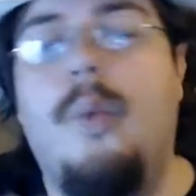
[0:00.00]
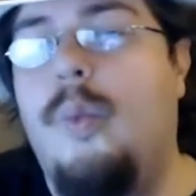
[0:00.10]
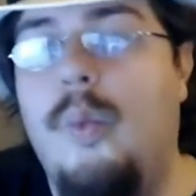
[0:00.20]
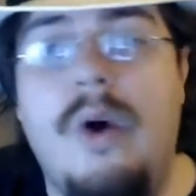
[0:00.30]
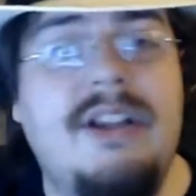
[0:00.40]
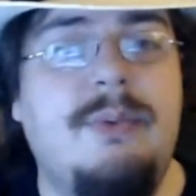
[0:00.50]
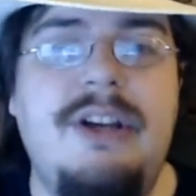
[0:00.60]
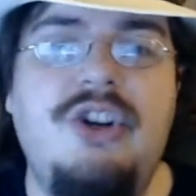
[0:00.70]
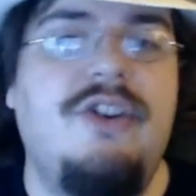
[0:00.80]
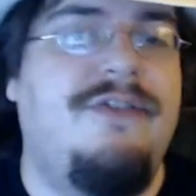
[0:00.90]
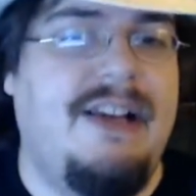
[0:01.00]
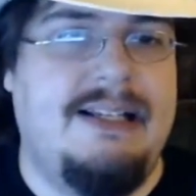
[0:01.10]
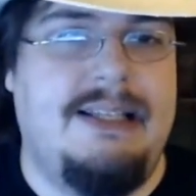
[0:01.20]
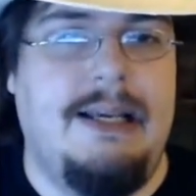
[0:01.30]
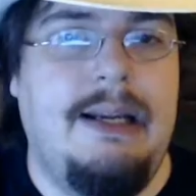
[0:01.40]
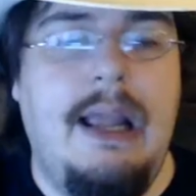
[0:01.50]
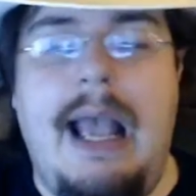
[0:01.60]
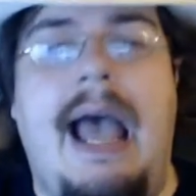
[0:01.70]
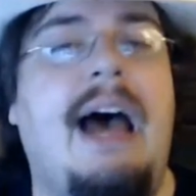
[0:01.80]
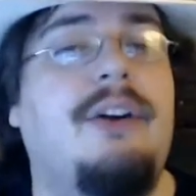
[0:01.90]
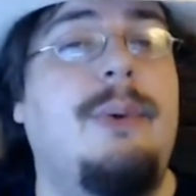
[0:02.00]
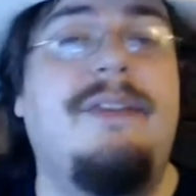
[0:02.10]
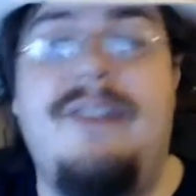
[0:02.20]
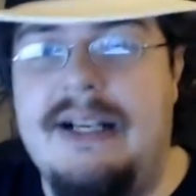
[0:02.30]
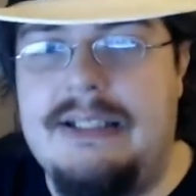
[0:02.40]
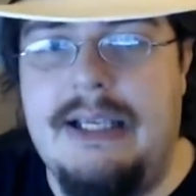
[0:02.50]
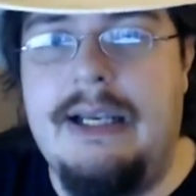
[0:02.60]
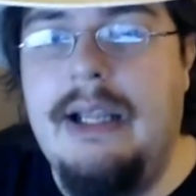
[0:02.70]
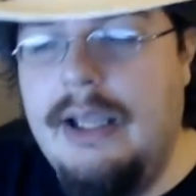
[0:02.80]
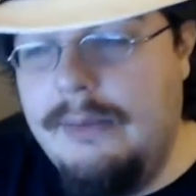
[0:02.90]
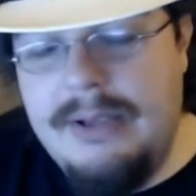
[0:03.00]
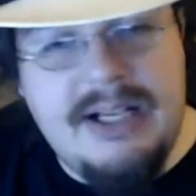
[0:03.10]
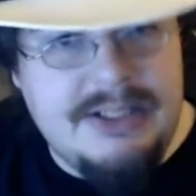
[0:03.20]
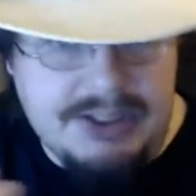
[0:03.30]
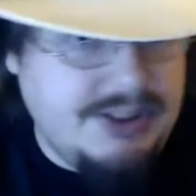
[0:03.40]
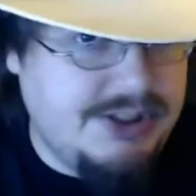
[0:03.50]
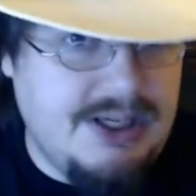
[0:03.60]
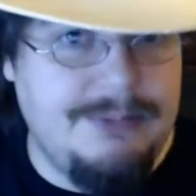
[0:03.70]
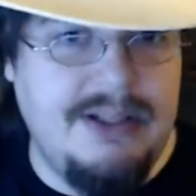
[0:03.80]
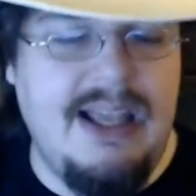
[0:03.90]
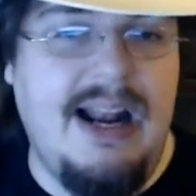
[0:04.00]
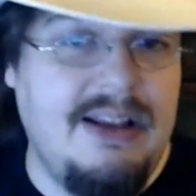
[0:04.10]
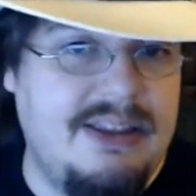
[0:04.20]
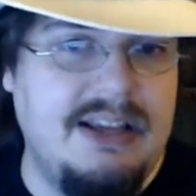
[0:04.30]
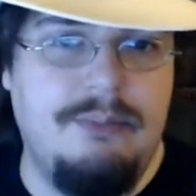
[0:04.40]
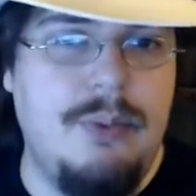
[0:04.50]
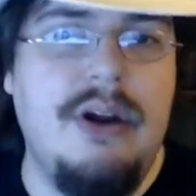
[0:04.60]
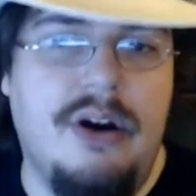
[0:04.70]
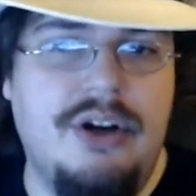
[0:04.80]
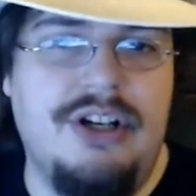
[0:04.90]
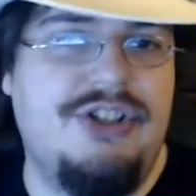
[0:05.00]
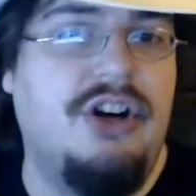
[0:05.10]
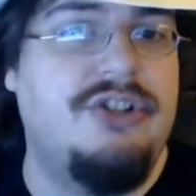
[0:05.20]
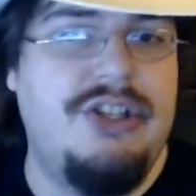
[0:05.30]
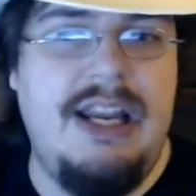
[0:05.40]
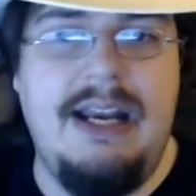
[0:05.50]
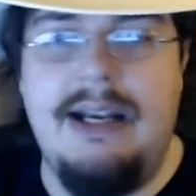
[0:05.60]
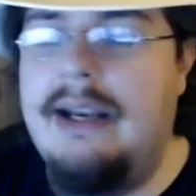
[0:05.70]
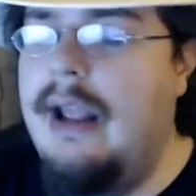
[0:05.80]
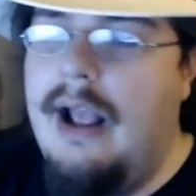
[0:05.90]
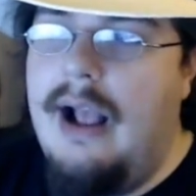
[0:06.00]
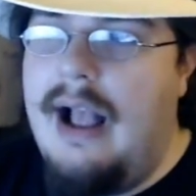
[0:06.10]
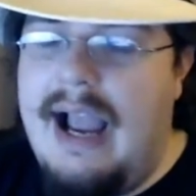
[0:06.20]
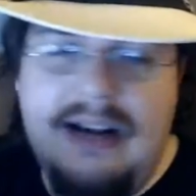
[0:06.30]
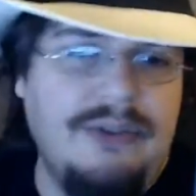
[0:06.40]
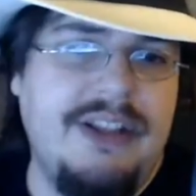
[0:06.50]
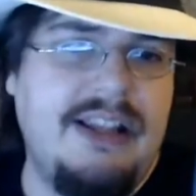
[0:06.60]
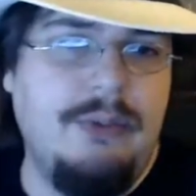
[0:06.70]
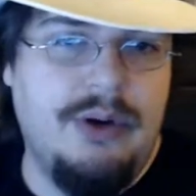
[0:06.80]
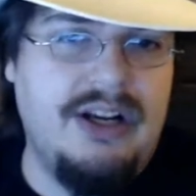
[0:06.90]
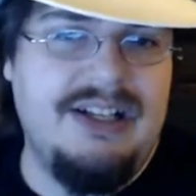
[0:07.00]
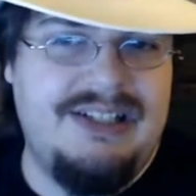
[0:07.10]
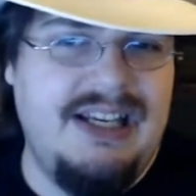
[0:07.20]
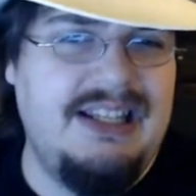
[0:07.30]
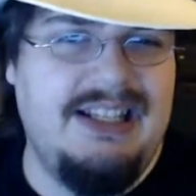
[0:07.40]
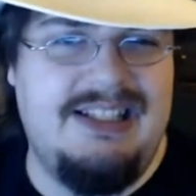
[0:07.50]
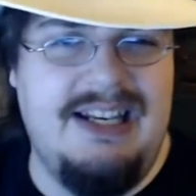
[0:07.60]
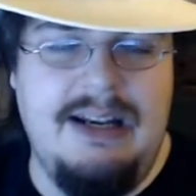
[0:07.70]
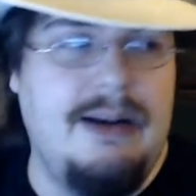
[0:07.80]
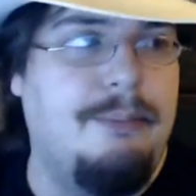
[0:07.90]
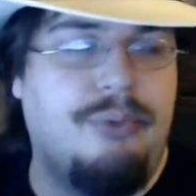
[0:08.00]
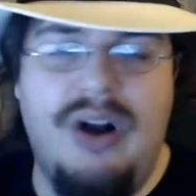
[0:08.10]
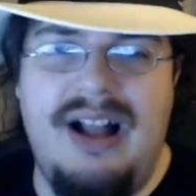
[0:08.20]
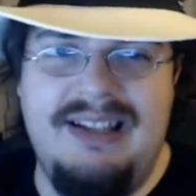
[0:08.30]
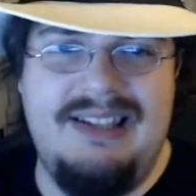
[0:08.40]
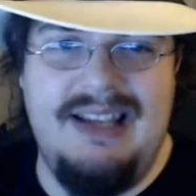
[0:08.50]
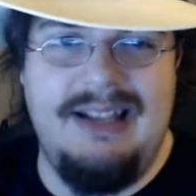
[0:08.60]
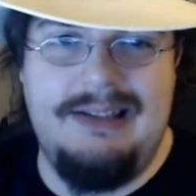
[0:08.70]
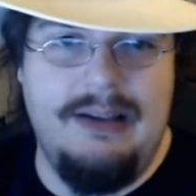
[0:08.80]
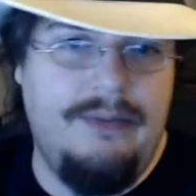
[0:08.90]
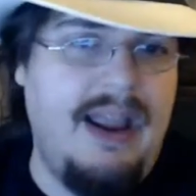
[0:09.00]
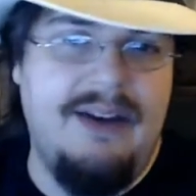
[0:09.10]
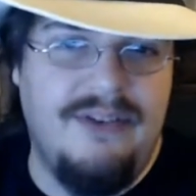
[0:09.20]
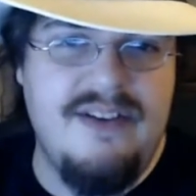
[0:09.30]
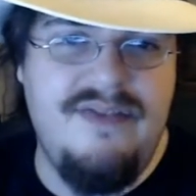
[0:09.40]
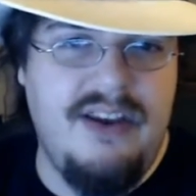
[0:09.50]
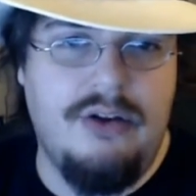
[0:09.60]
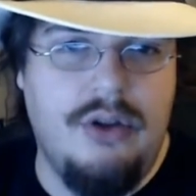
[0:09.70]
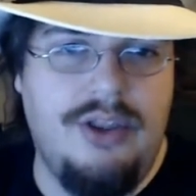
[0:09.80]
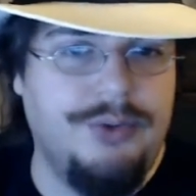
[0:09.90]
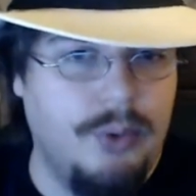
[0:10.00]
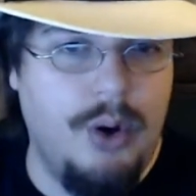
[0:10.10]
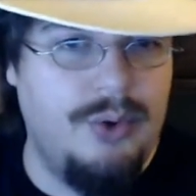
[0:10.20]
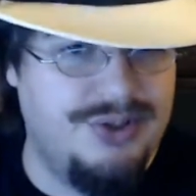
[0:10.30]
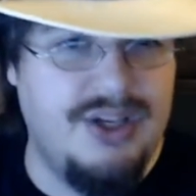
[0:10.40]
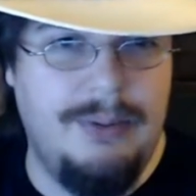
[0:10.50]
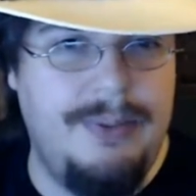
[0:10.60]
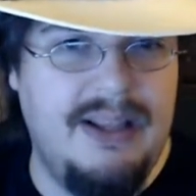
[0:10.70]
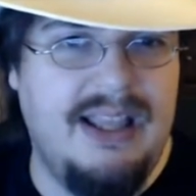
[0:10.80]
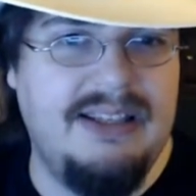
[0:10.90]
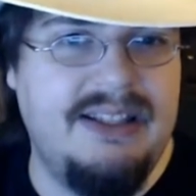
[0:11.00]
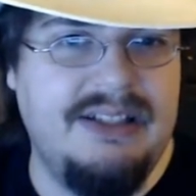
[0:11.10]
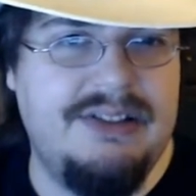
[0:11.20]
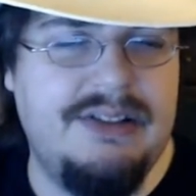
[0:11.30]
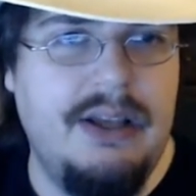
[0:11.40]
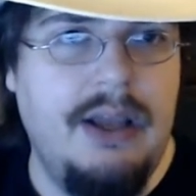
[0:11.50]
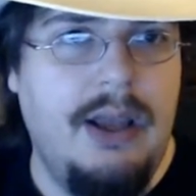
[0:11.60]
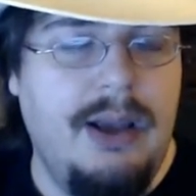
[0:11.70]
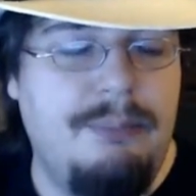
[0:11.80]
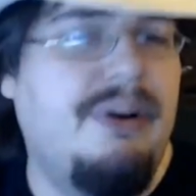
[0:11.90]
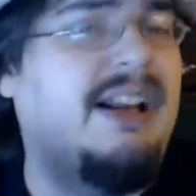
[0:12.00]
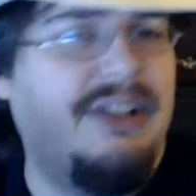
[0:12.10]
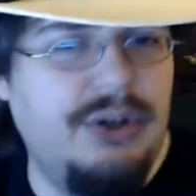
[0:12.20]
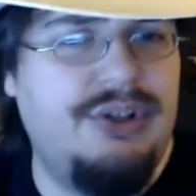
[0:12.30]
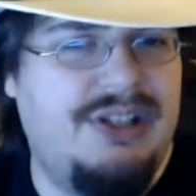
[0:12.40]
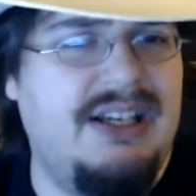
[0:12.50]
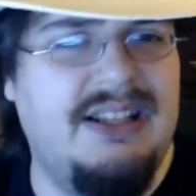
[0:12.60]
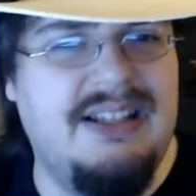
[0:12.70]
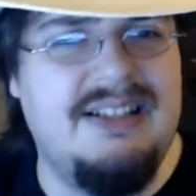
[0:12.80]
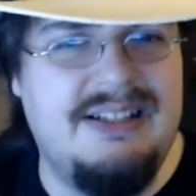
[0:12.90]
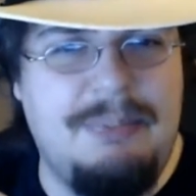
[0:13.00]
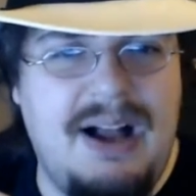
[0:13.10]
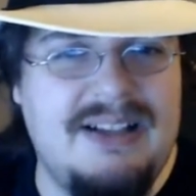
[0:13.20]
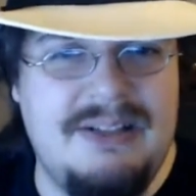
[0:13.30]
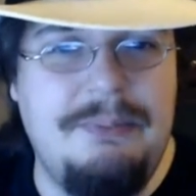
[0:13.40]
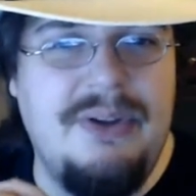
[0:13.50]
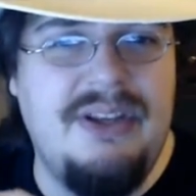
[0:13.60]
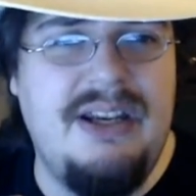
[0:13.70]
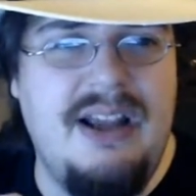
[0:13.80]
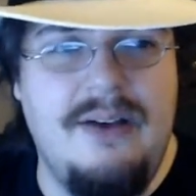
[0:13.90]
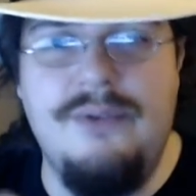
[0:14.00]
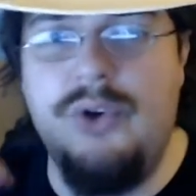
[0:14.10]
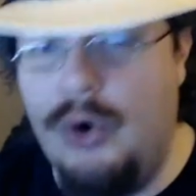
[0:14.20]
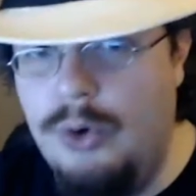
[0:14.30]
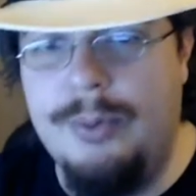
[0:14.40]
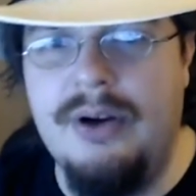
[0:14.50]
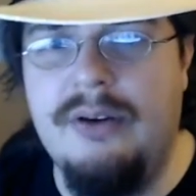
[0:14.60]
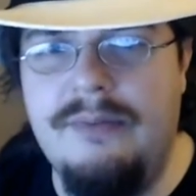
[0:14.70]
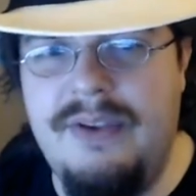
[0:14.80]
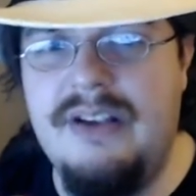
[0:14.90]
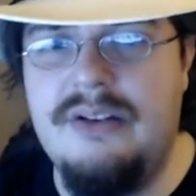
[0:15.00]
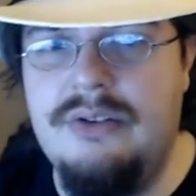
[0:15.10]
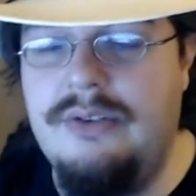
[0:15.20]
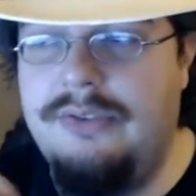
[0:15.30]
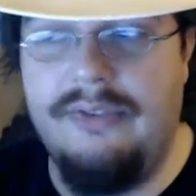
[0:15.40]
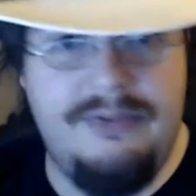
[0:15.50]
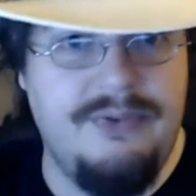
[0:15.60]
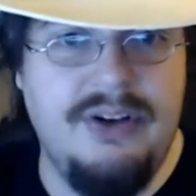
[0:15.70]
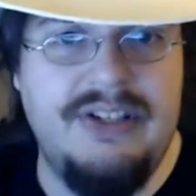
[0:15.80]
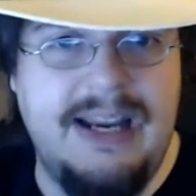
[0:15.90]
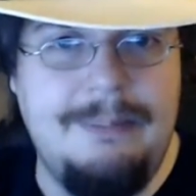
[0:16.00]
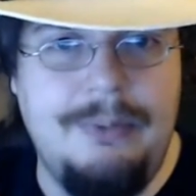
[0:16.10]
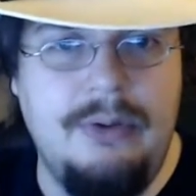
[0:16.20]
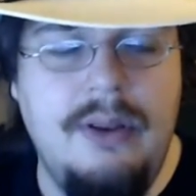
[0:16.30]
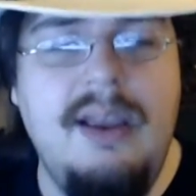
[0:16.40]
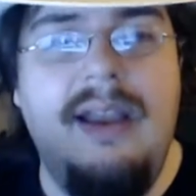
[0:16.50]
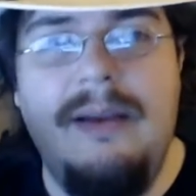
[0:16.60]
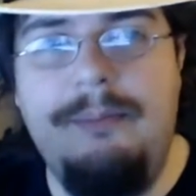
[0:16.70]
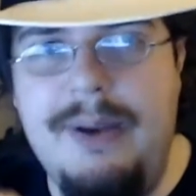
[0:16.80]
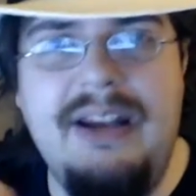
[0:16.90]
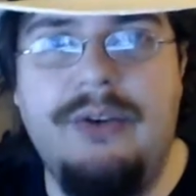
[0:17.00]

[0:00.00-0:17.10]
what can we do to fix it? How do we fix it? because this is something that I think we are going to start seeing. And I don't think that we're going to see this in, in a broad sense of every vehicle on the road is going to be like this. But I do see this possibility of Uber vehicles, for example, being a